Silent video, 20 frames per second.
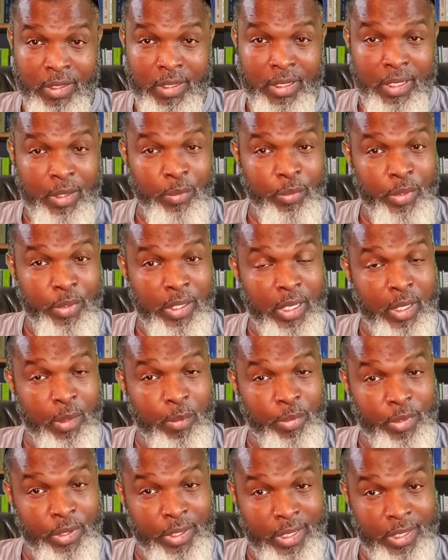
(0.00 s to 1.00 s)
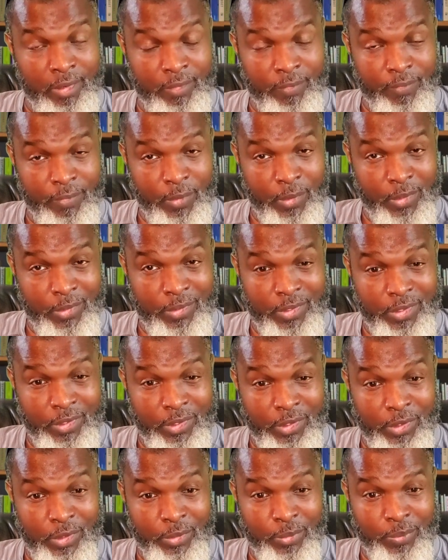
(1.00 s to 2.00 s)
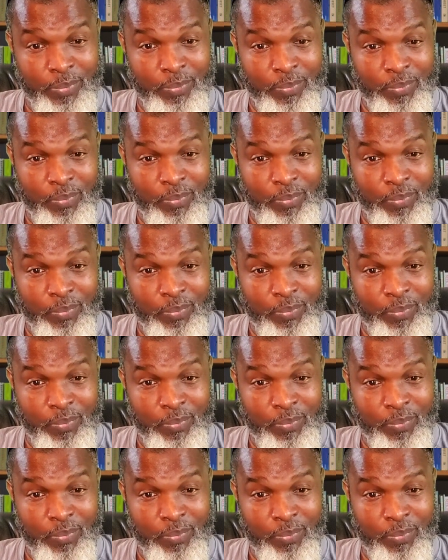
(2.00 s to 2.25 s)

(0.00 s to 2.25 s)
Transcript: that we are bringing forth to you.